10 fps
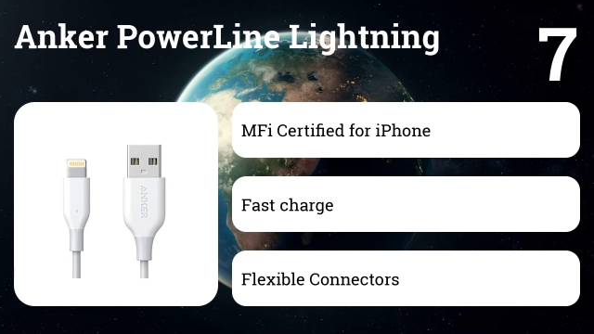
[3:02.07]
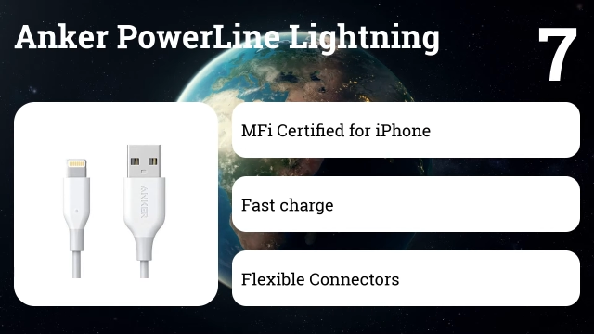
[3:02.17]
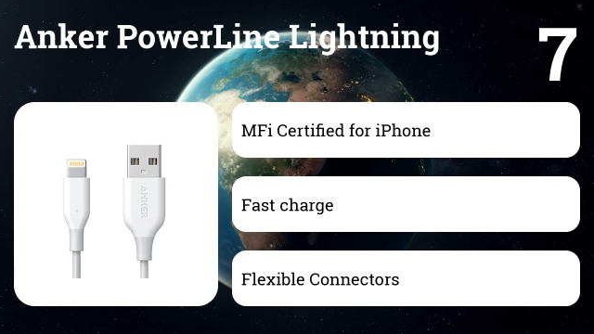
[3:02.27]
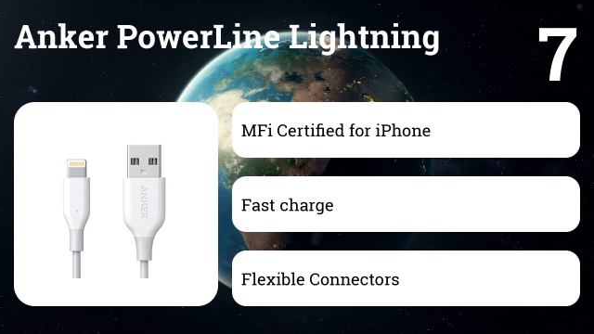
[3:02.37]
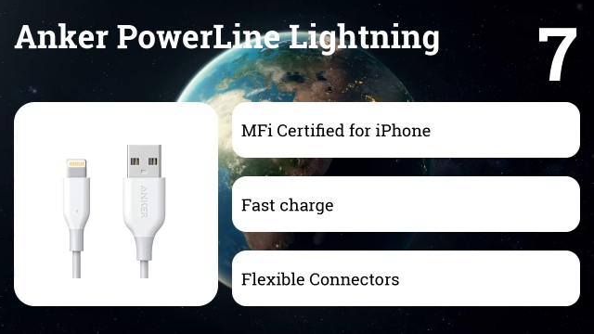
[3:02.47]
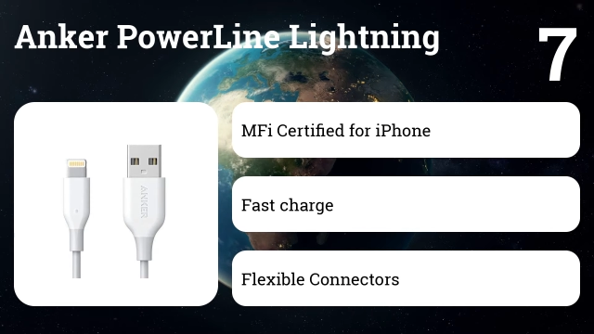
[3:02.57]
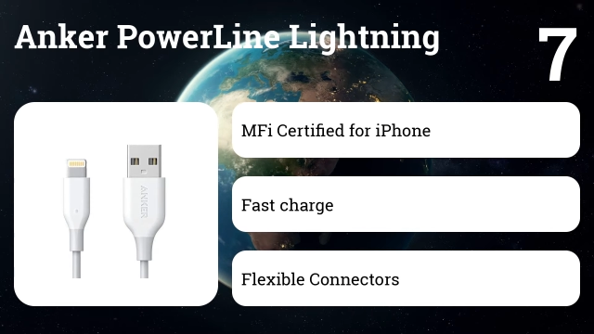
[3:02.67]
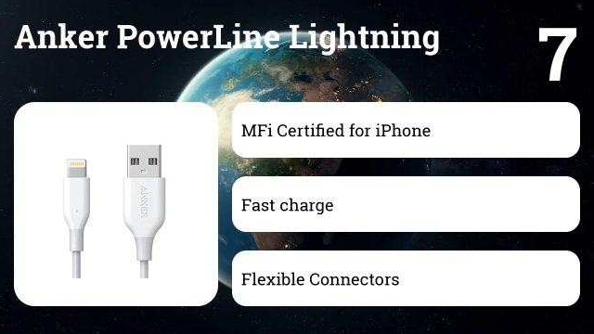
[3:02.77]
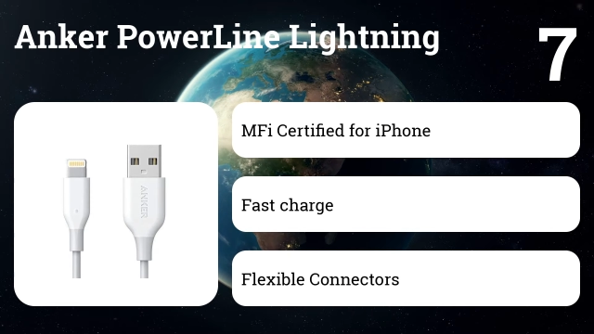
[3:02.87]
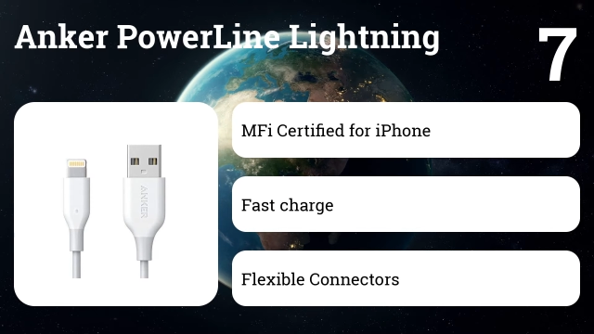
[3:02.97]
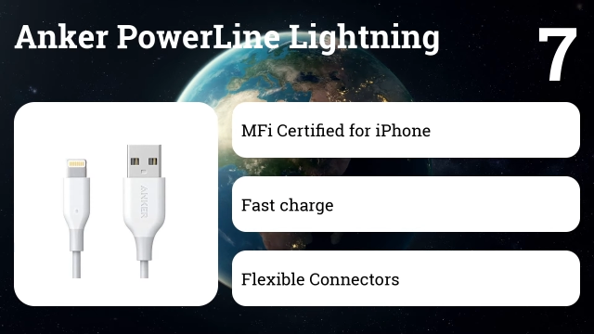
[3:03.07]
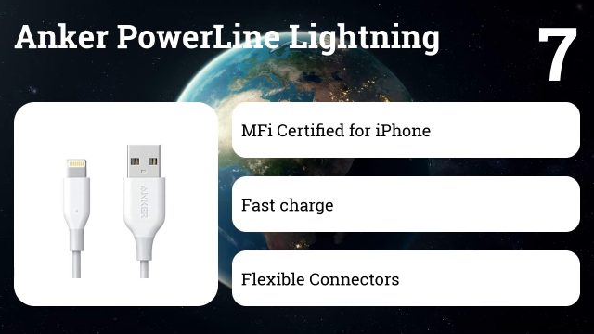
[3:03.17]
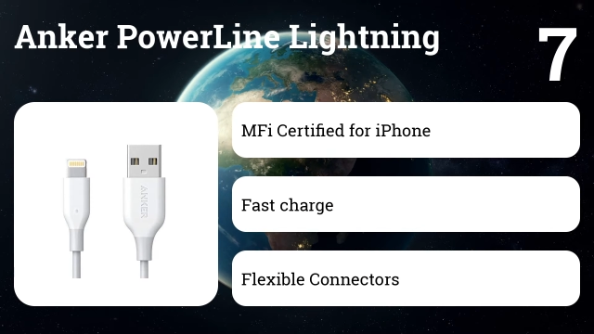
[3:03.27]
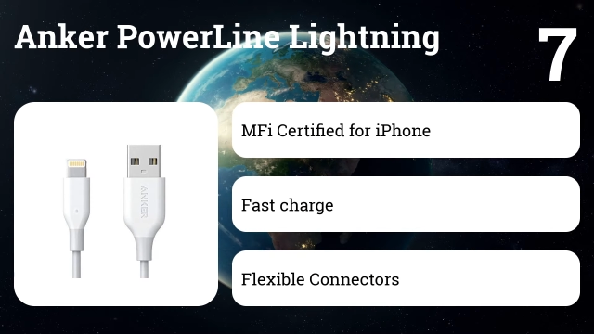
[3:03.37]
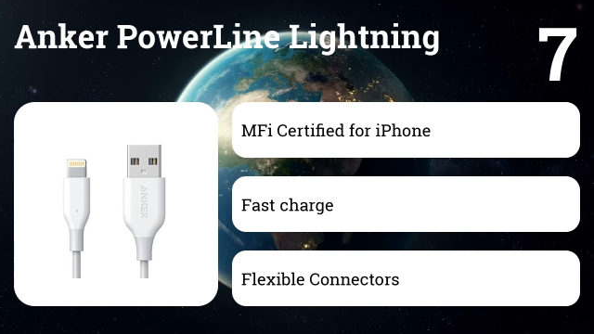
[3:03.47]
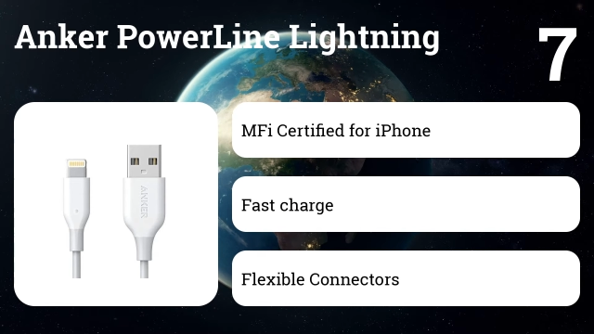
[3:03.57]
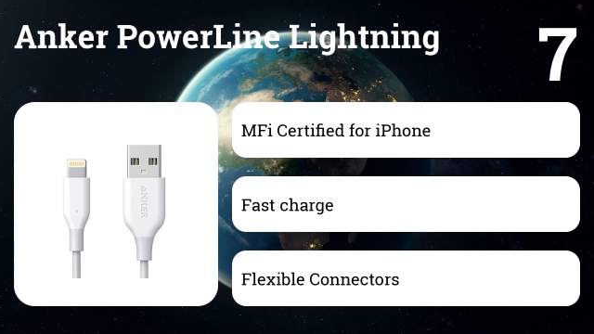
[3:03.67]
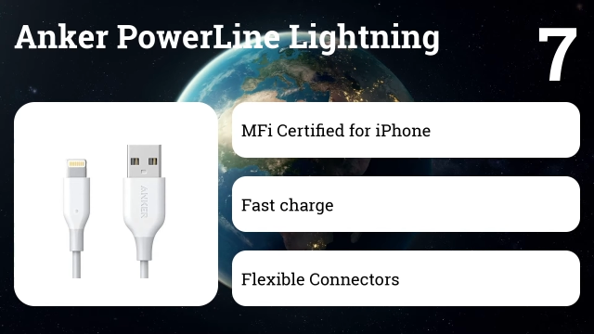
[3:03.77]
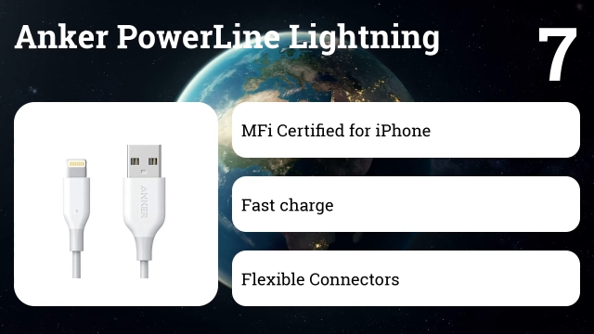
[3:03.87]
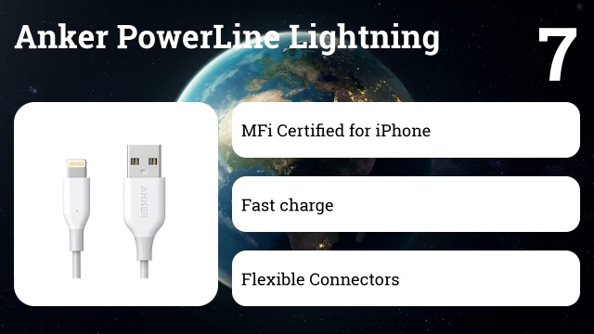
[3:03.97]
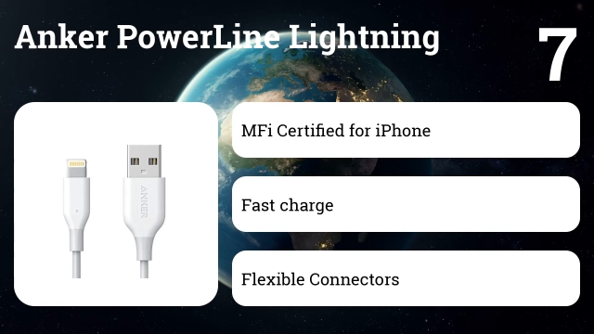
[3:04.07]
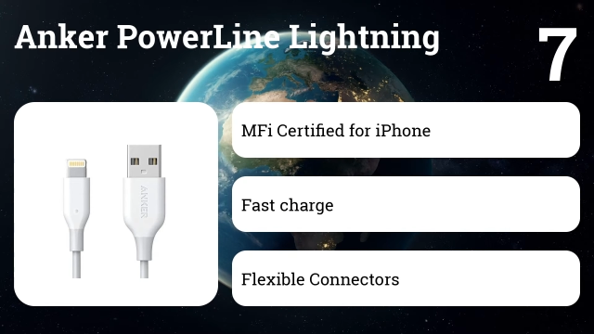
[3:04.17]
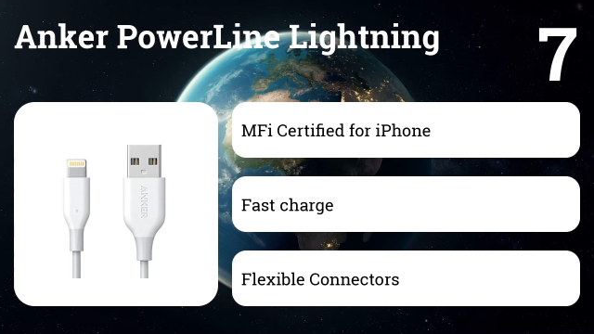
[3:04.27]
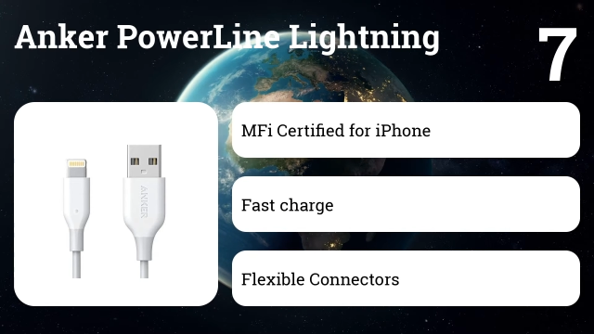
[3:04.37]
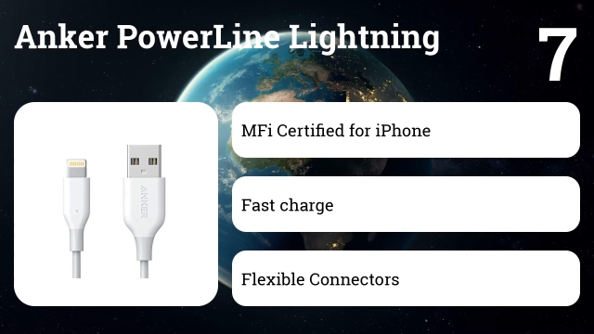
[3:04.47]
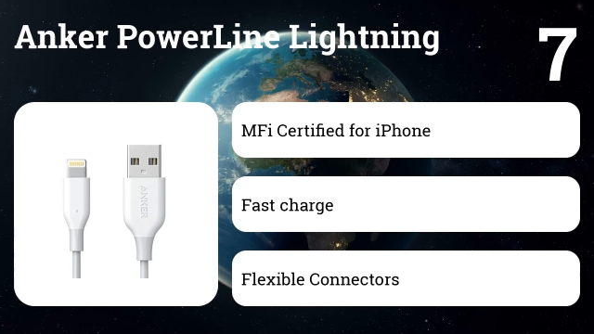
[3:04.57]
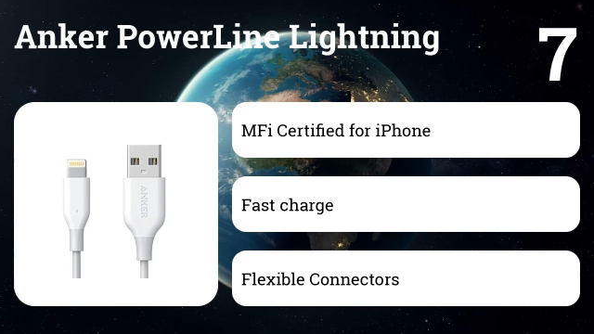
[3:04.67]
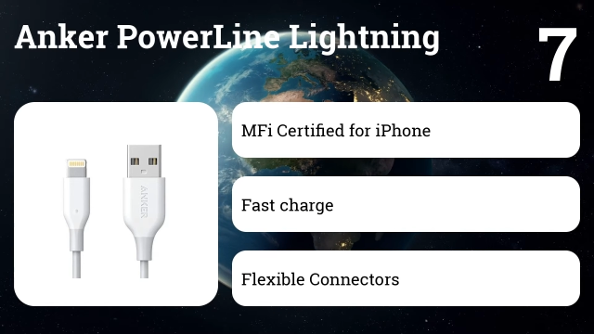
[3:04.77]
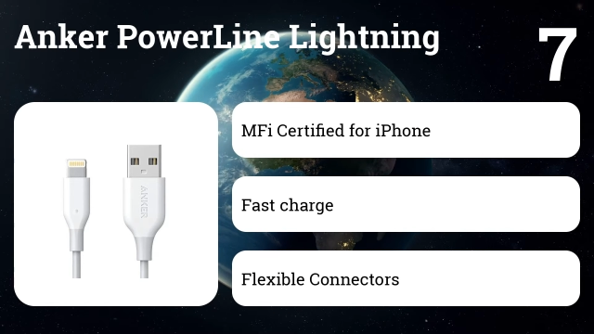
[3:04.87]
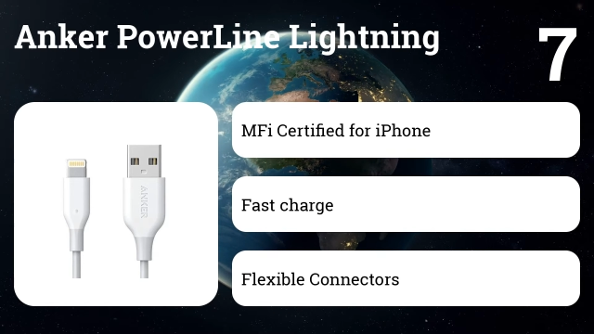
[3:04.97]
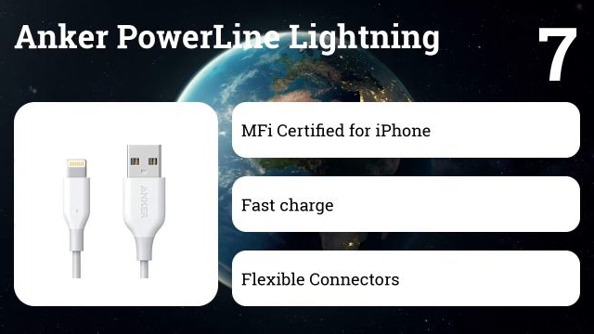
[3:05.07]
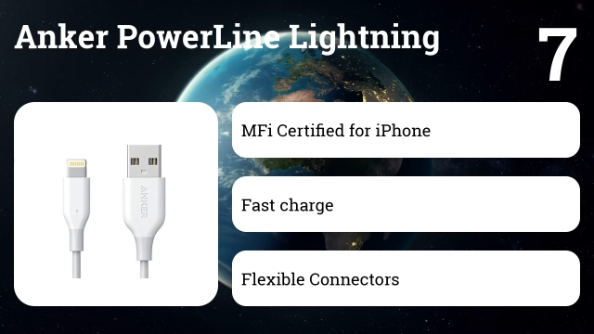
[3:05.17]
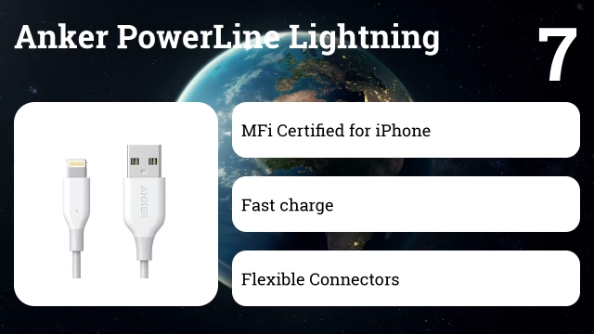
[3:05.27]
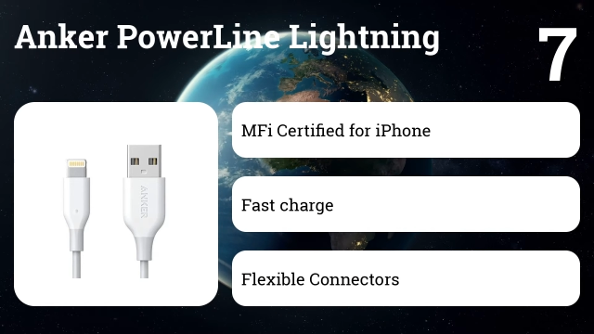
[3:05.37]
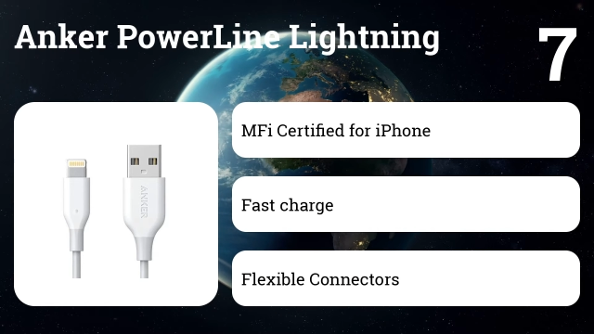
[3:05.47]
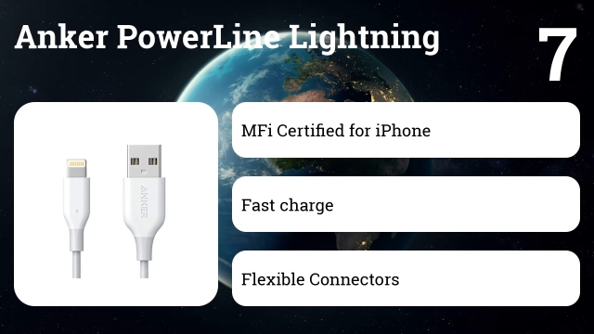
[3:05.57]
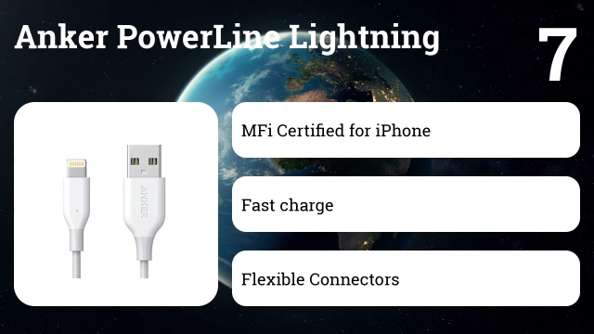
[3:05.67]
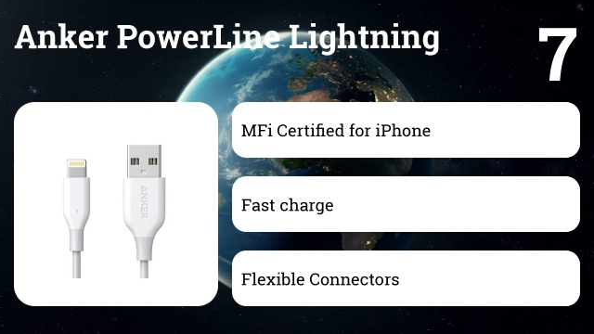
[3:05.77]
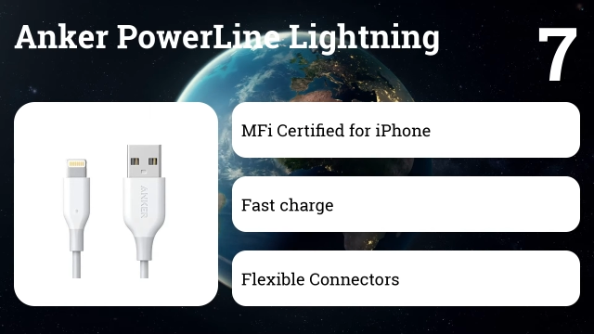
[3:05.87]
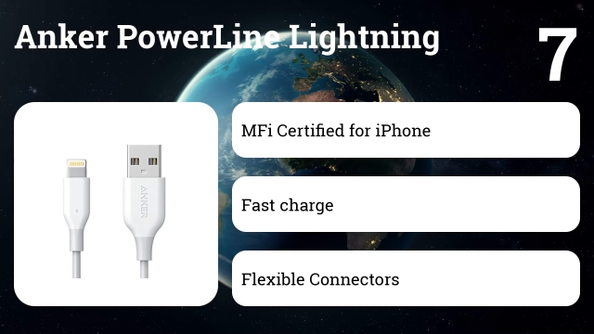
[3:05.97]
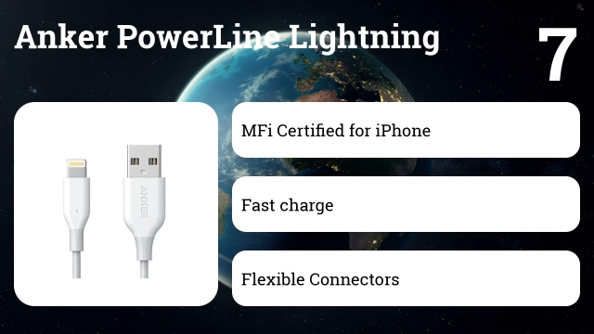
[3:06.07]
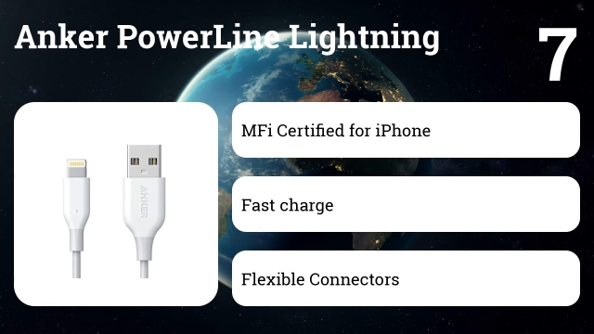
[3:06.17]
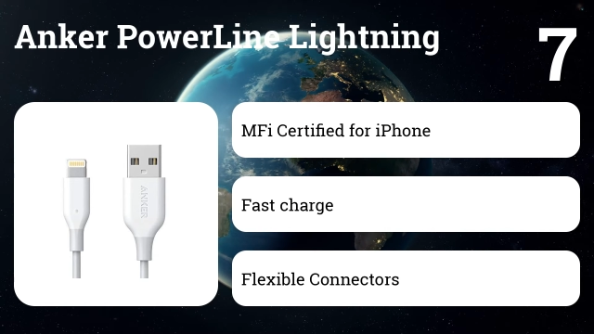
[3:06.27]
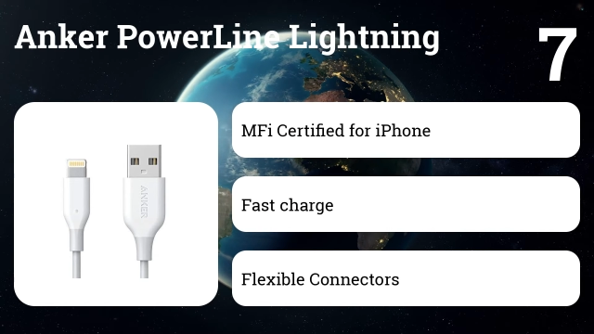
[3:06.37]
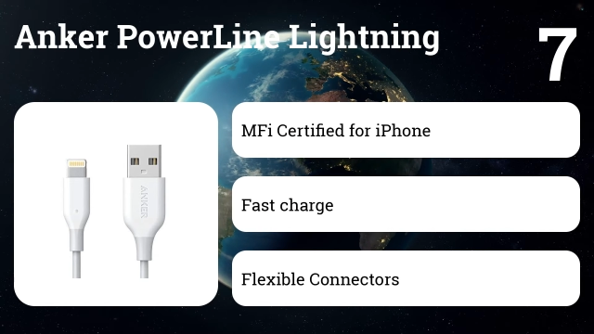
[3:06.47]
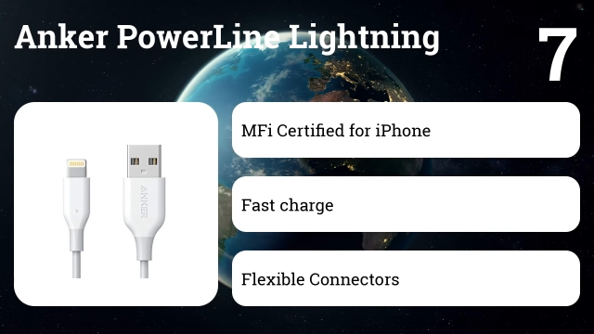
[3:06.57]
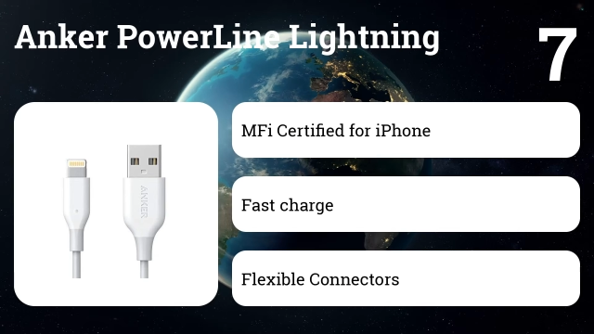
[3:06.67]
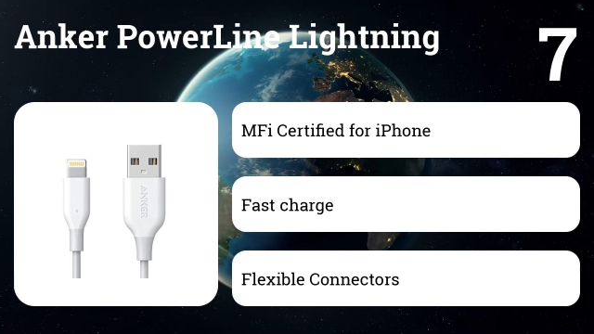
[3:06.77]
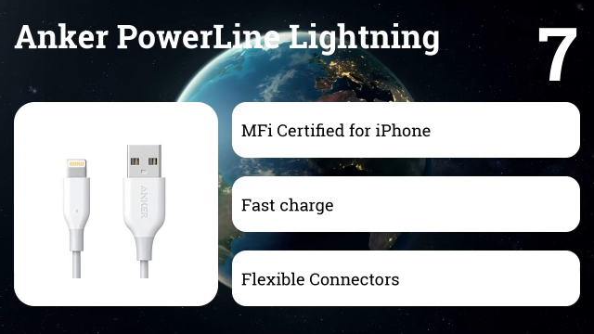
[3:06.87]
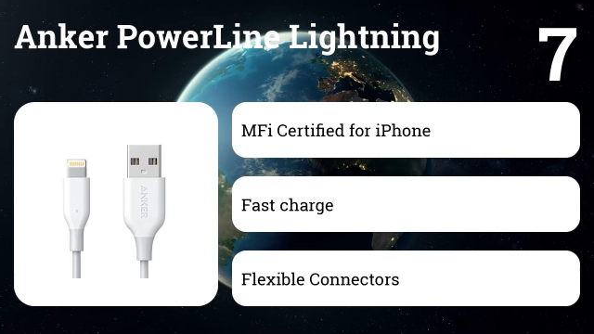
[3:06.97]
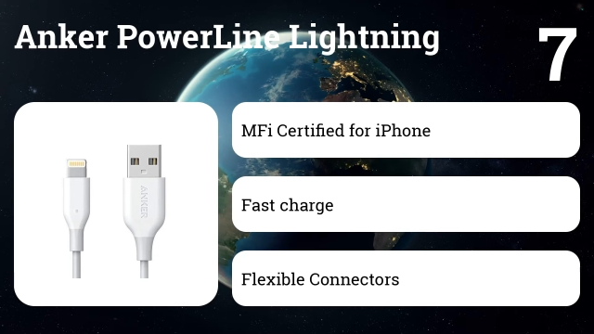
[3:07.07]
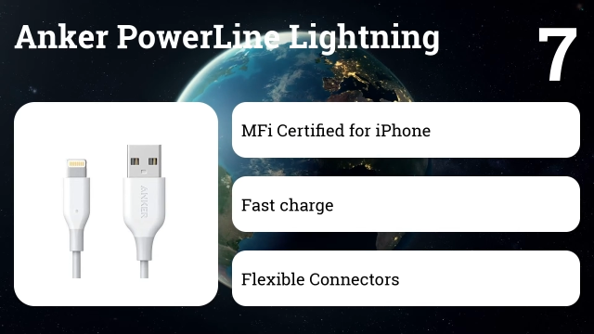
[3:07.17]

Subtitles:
(no speaker visible)